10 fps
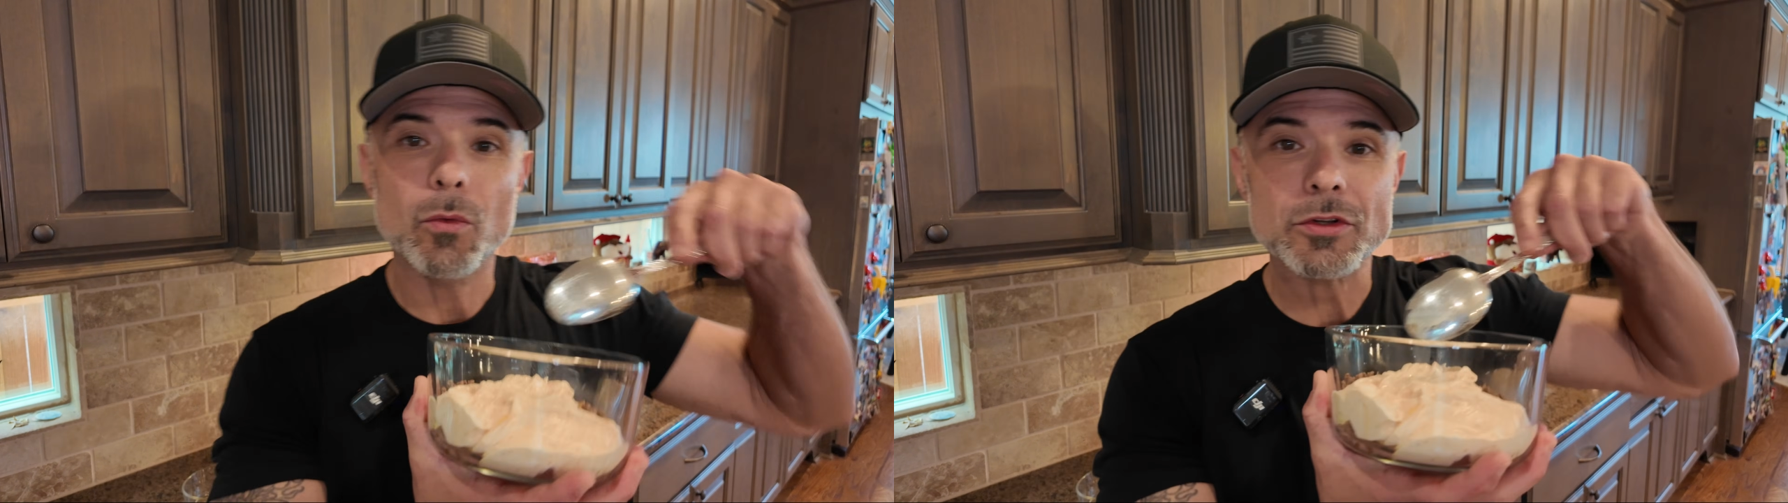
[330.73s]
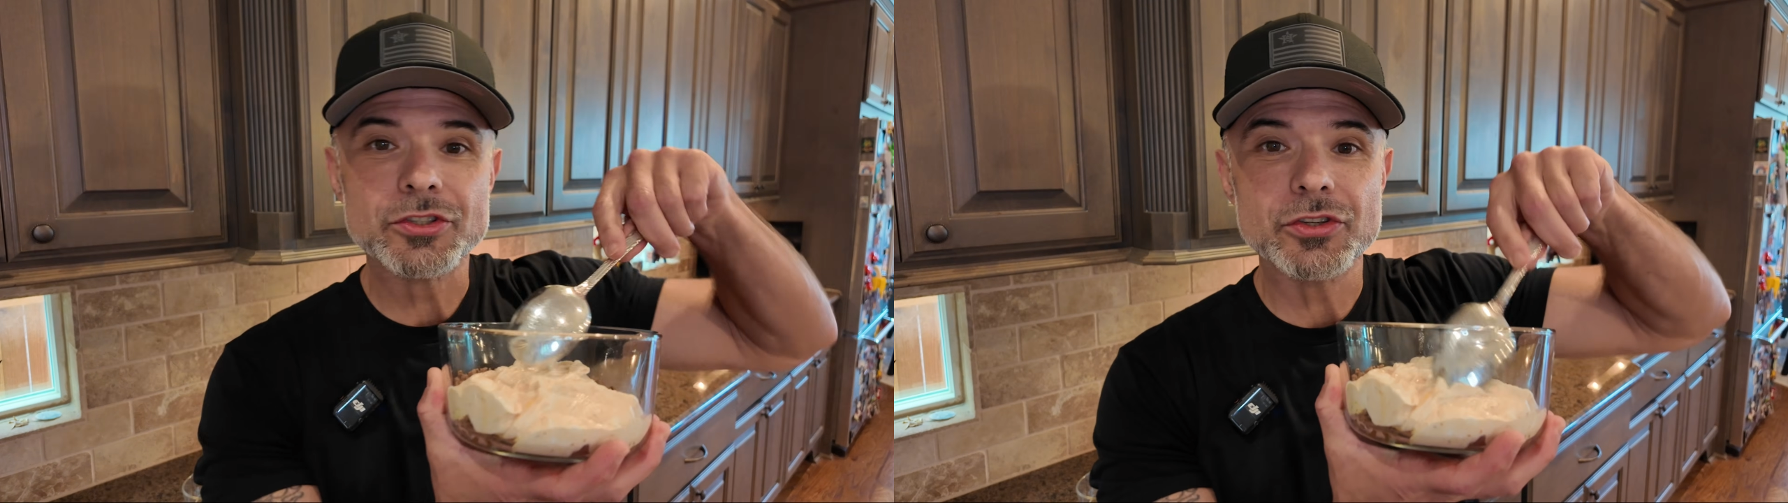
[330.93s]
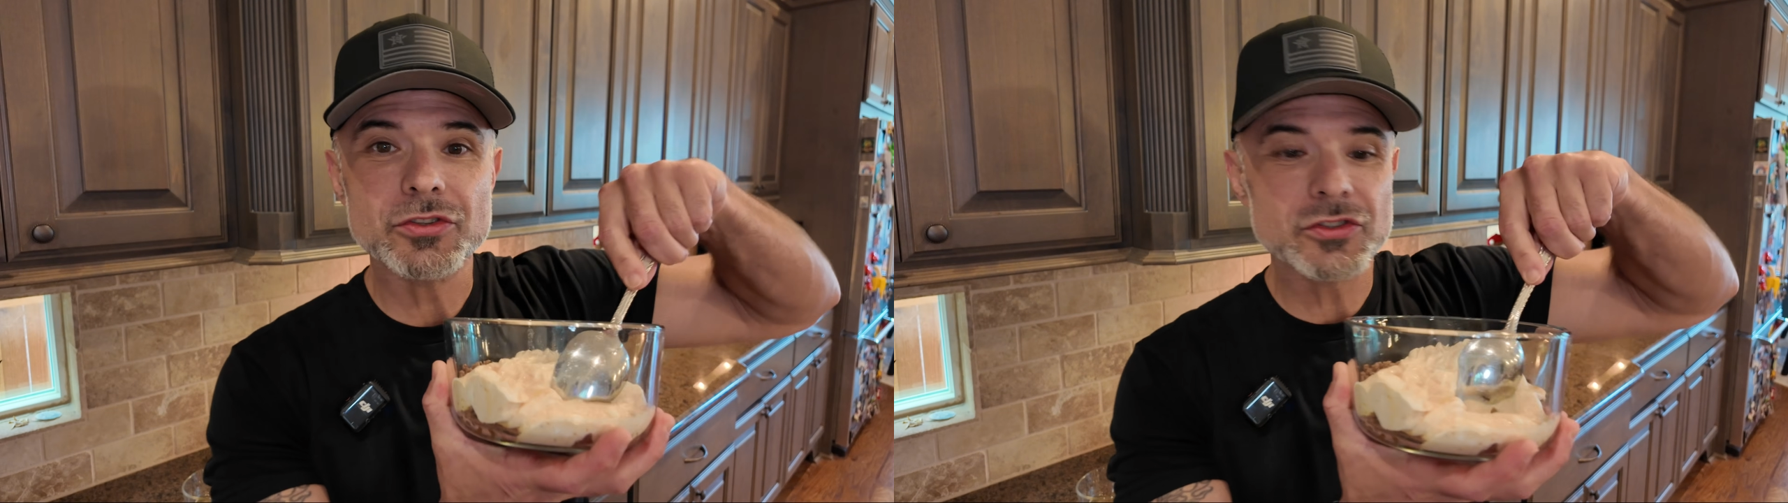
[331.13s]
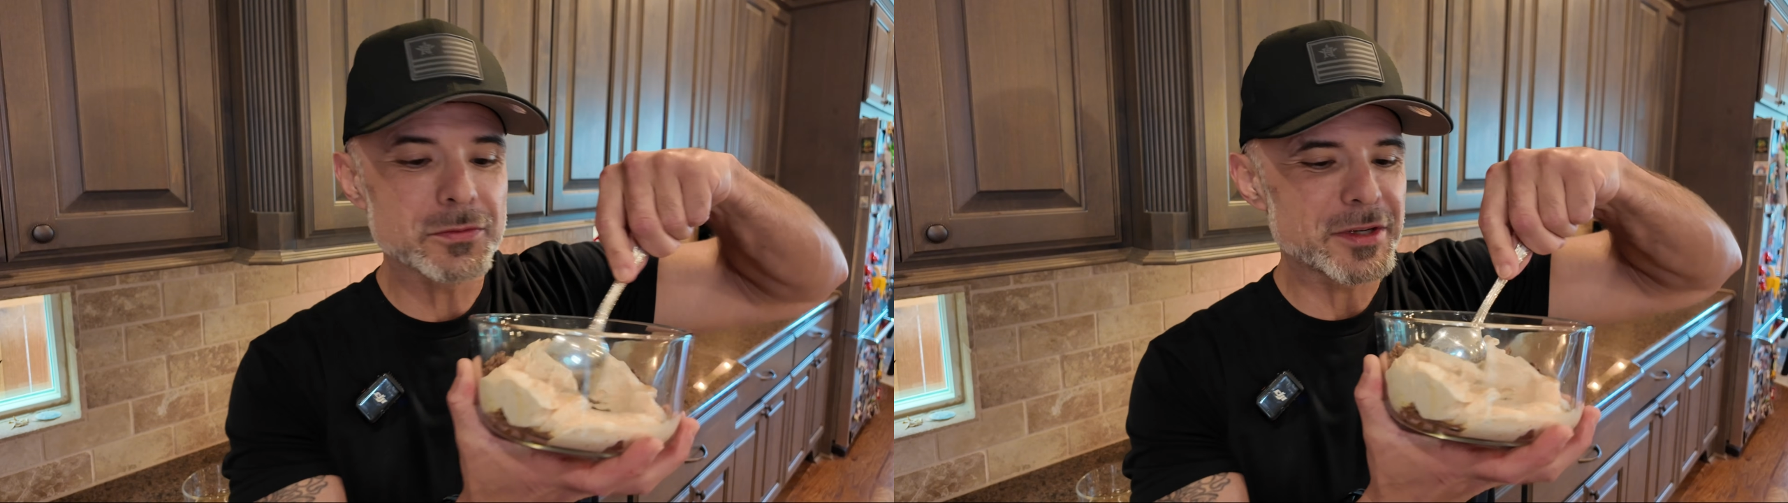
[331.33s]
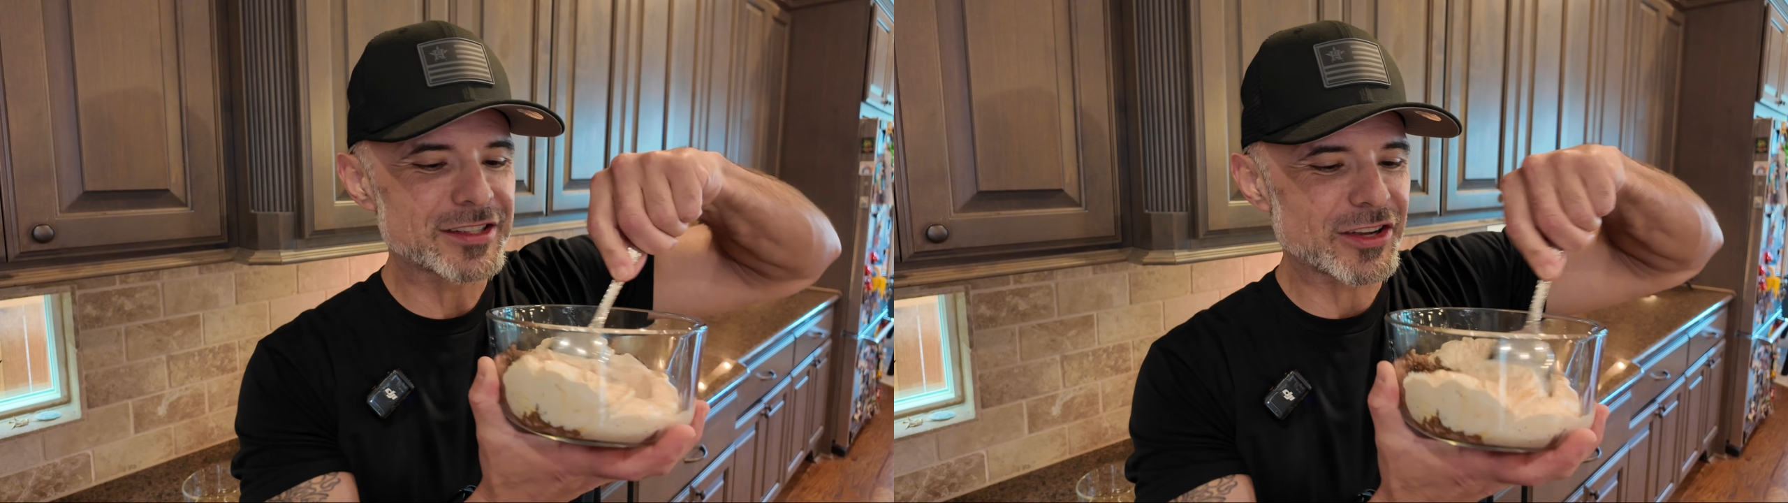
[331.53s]
What you do is just
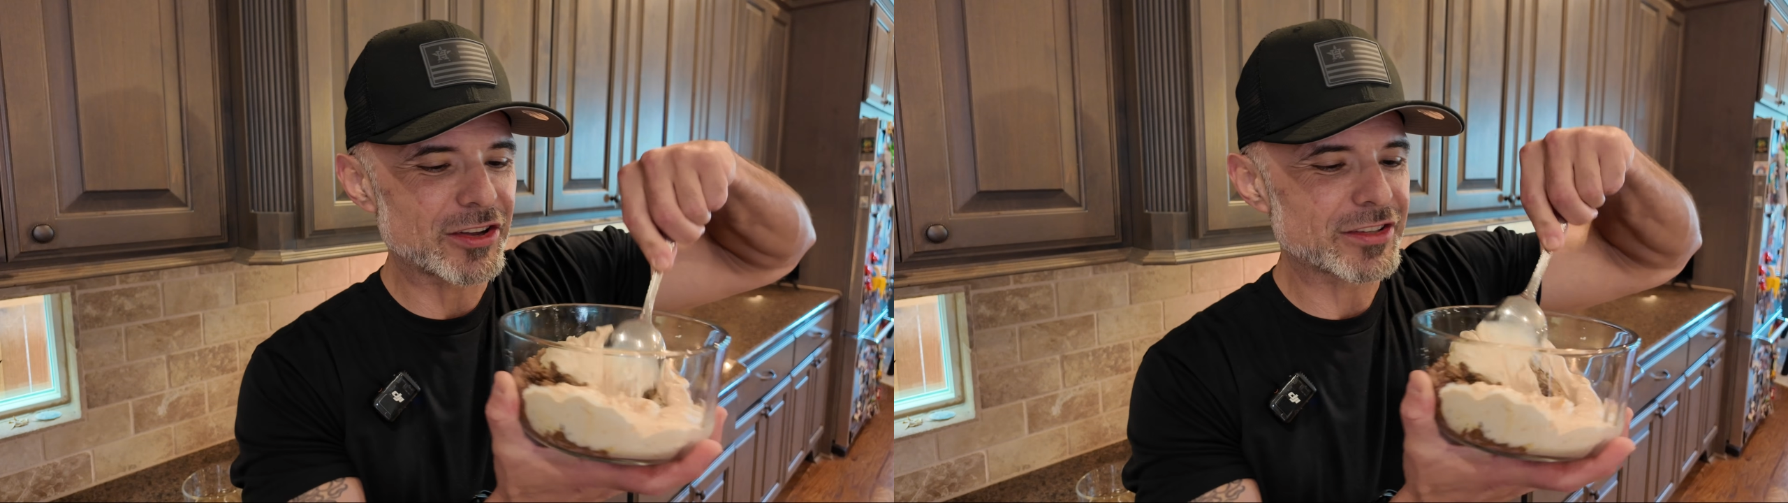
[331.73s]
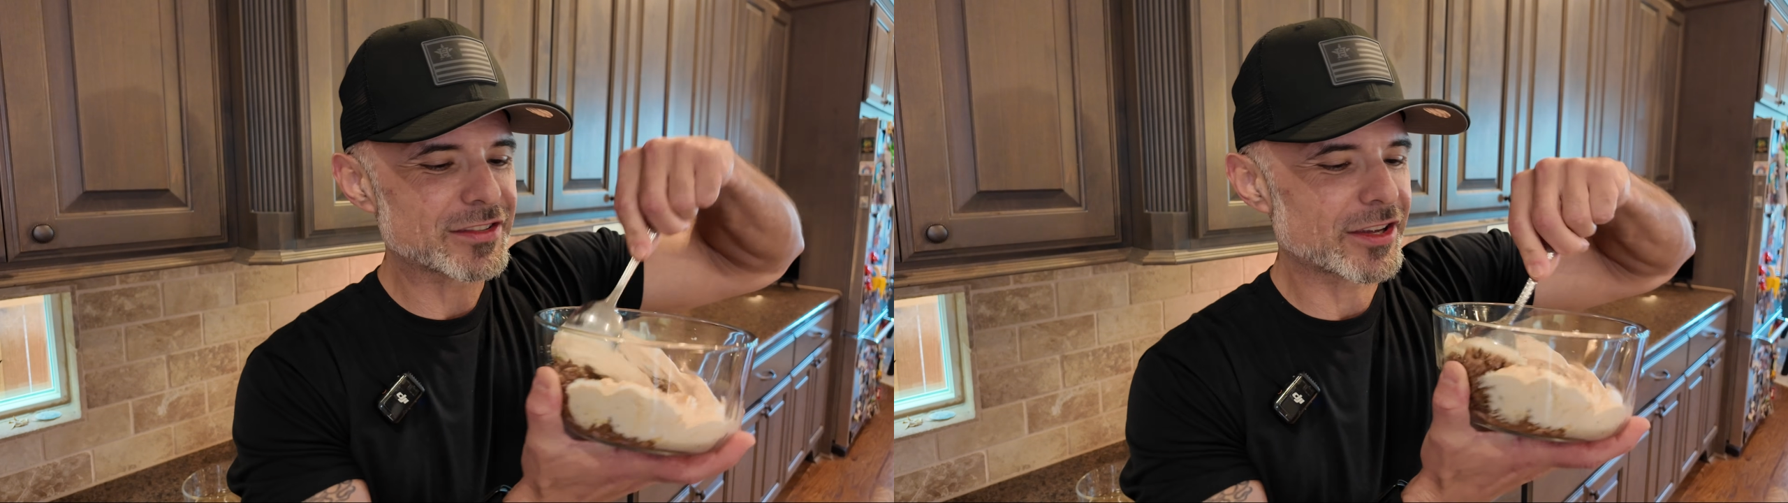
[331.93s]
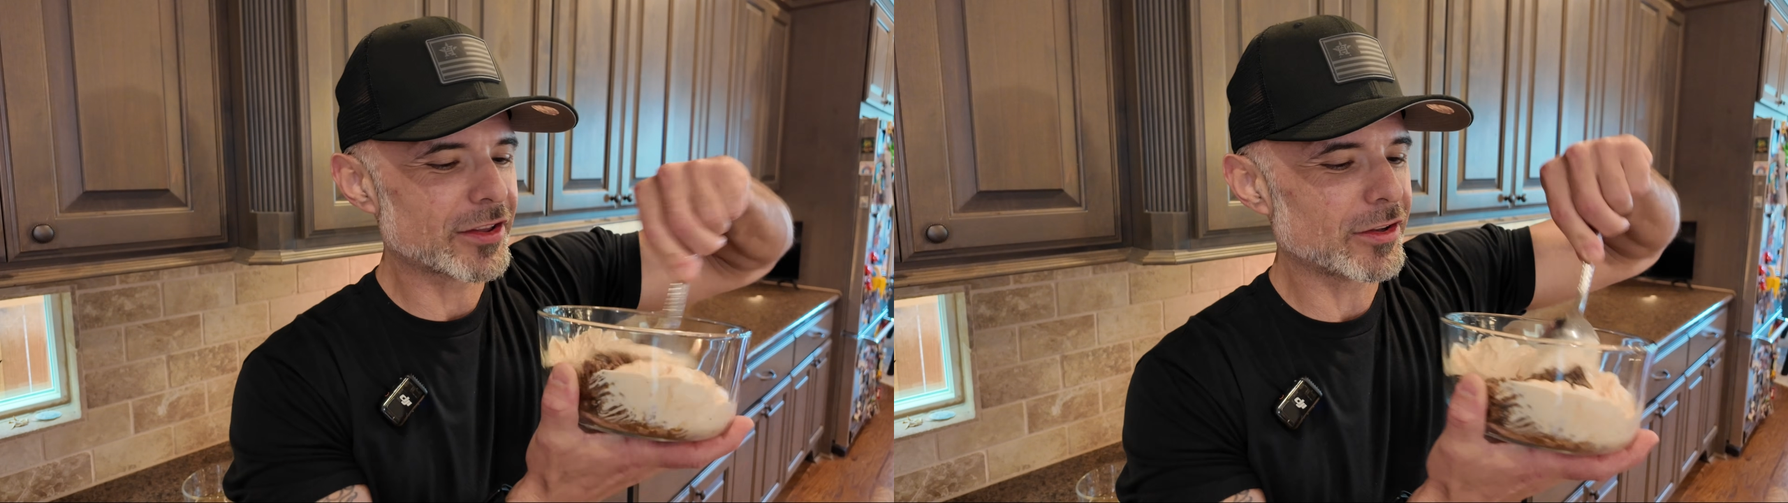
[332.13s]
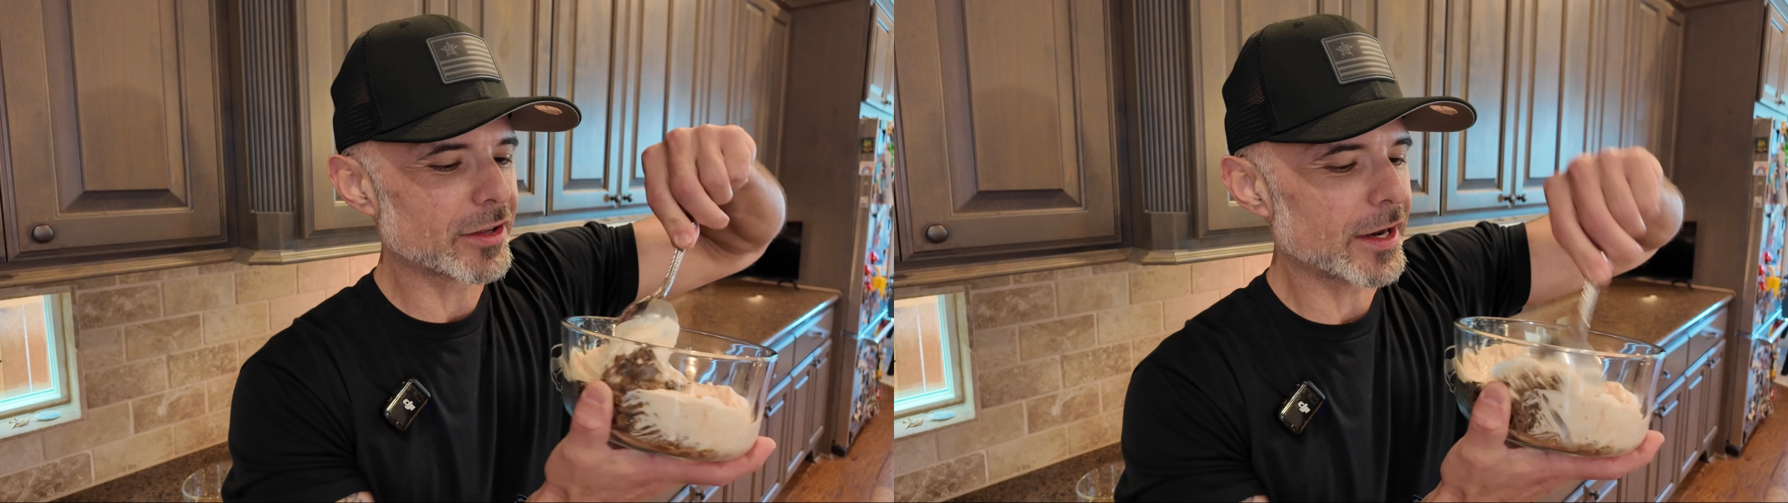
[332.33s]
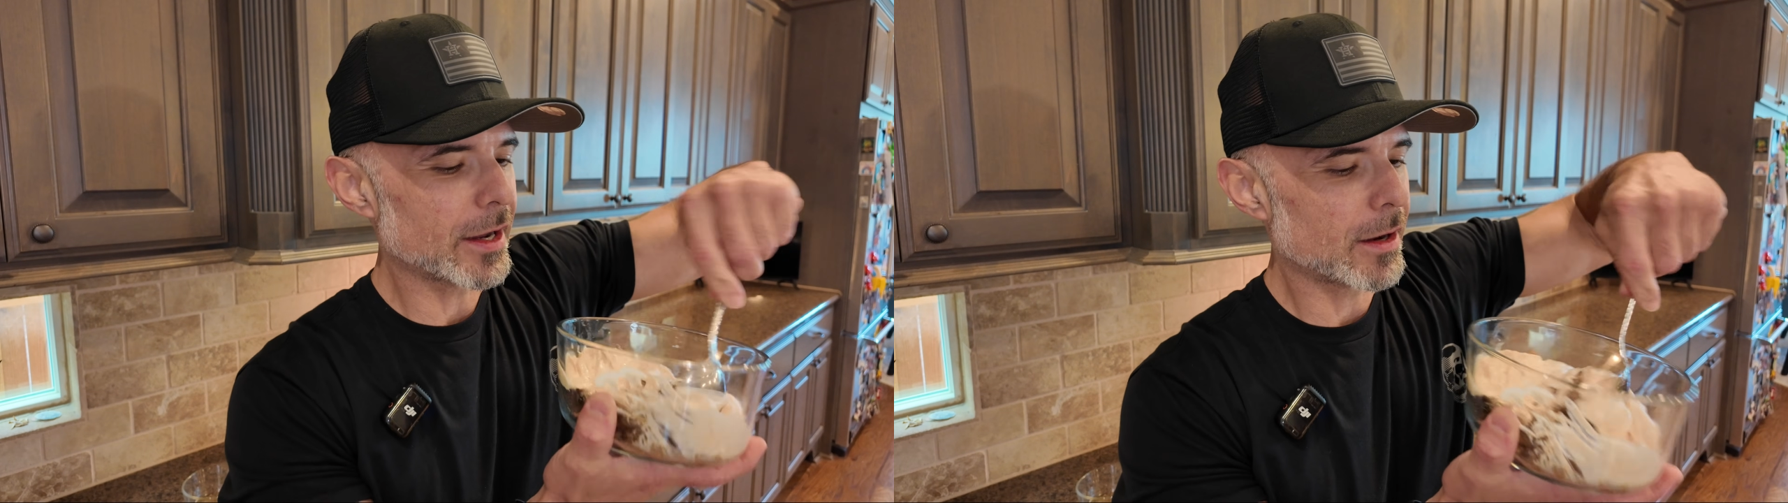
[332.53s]
mix all this together. Look
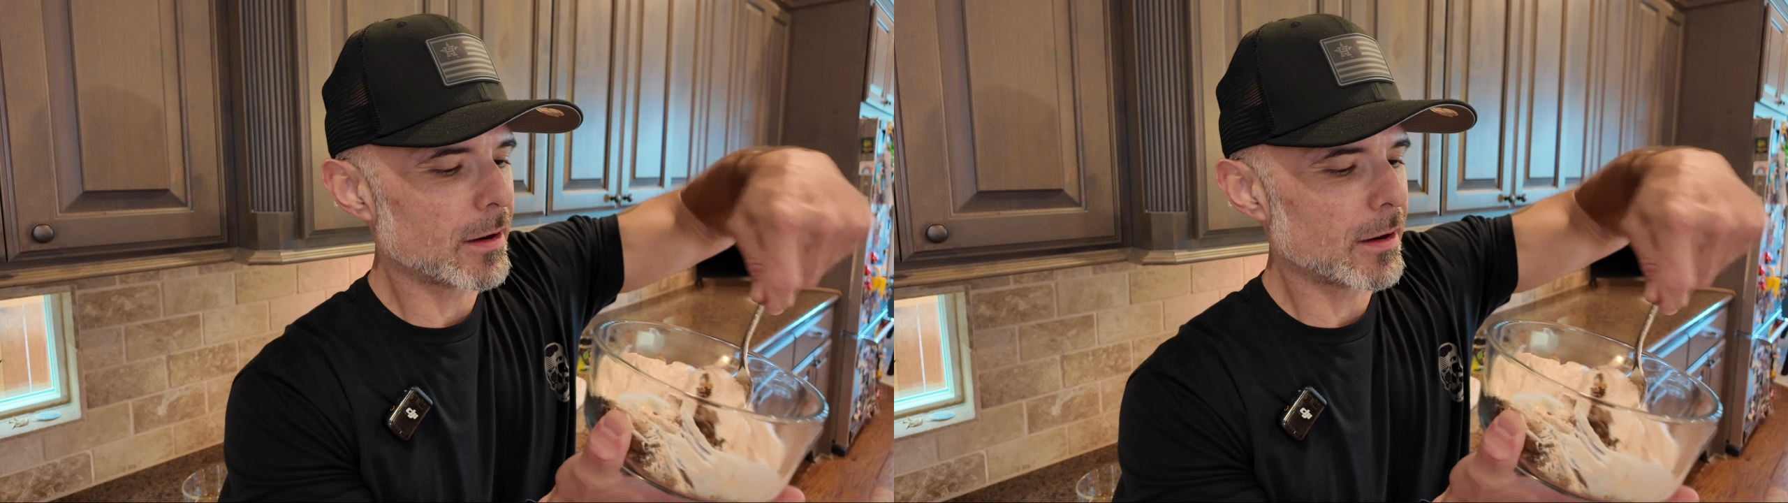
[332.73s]
at that.